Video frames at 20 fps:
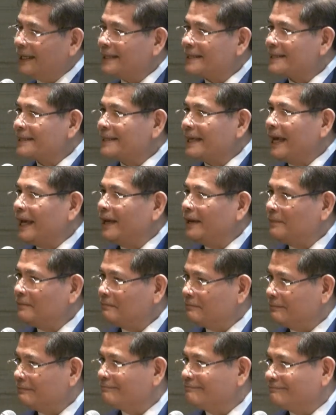the
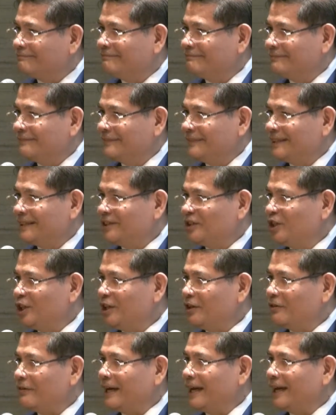same
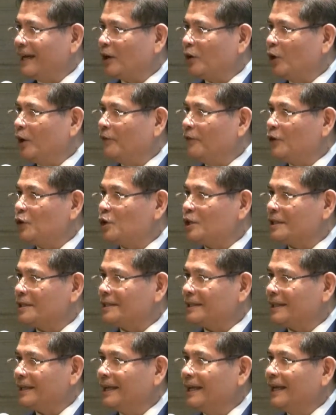Gini coefficient.
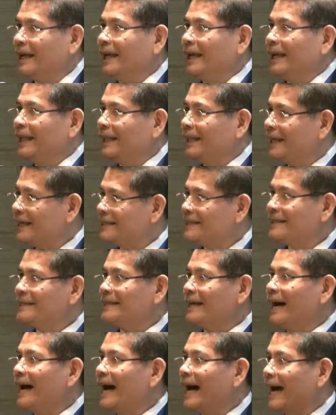This is
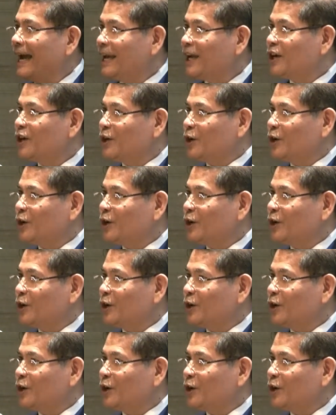a high